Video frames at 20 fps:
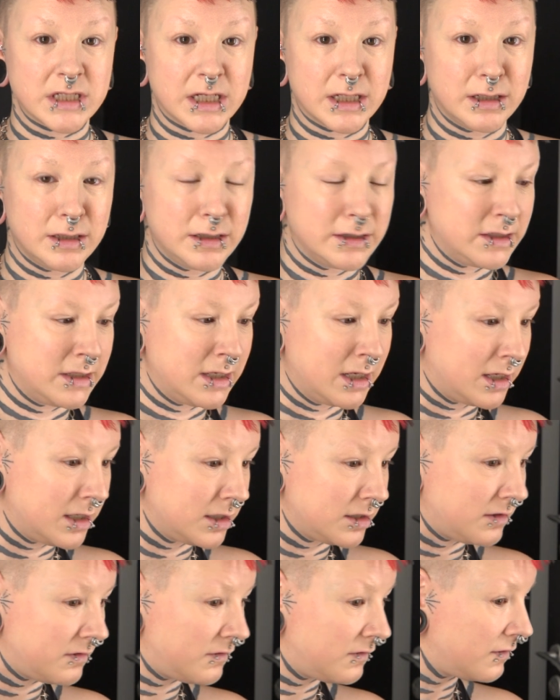tell,
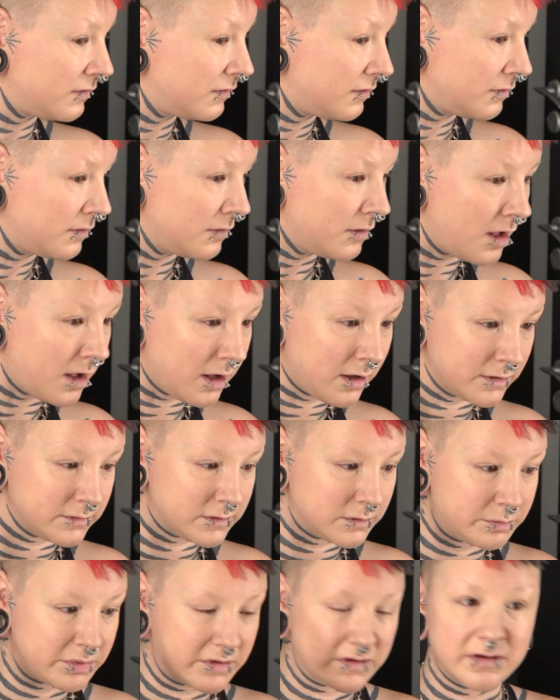not
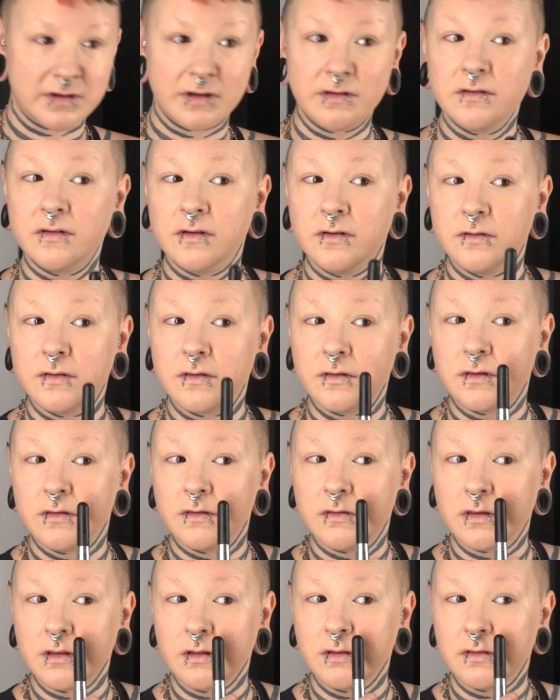100%. You
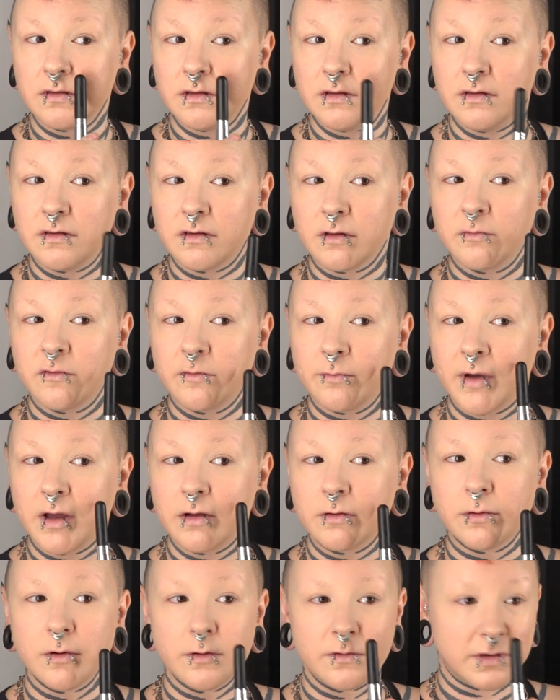still see some of my
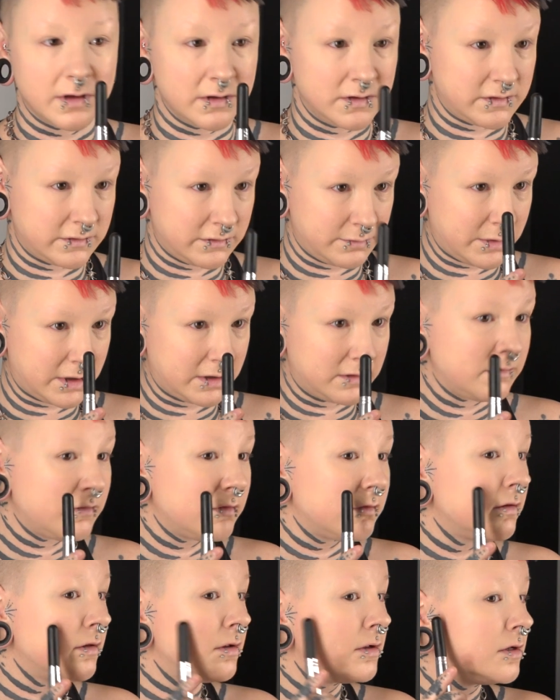rosacea
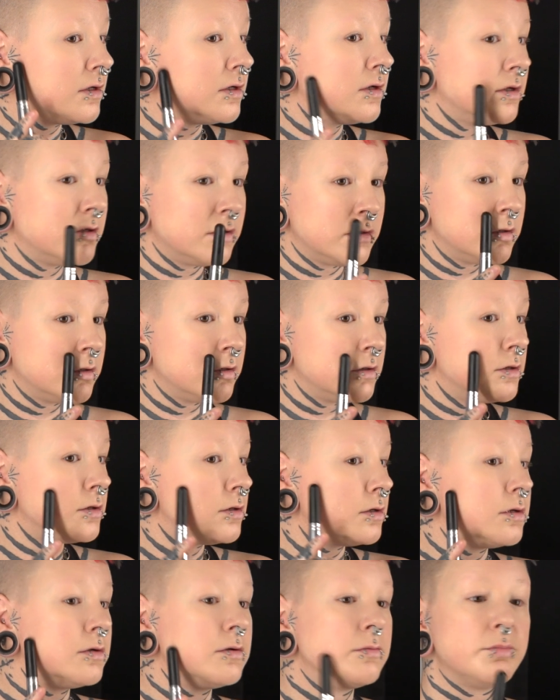spots
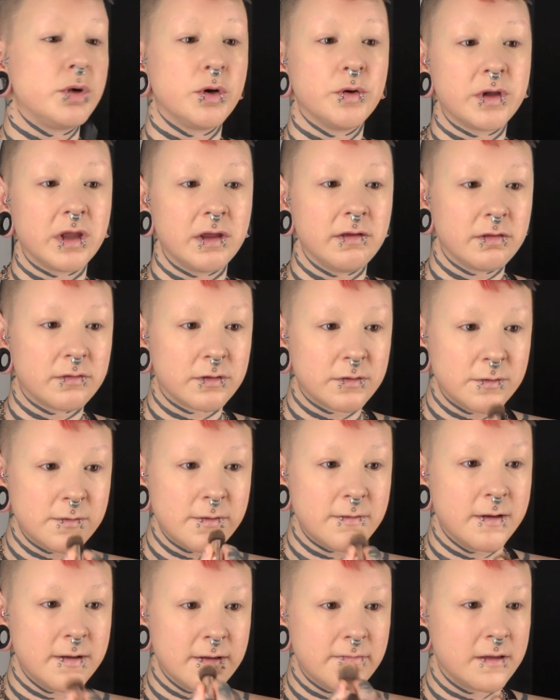poking through.